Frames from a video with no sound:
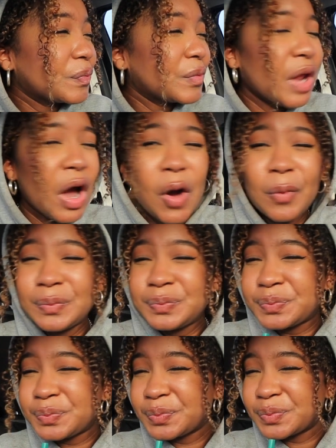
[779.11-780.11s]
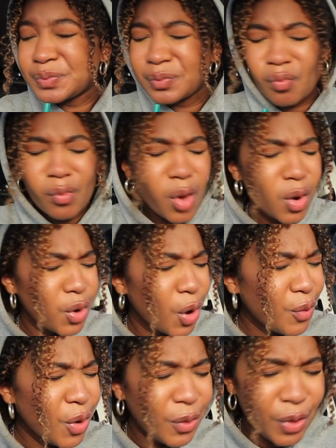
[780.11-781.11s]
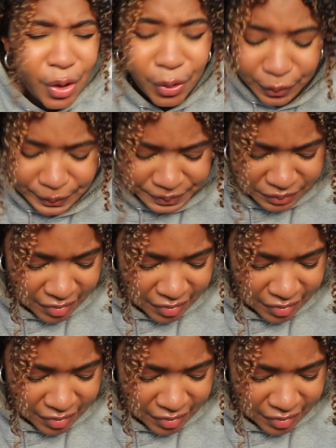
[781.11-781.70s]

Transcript: No. no no no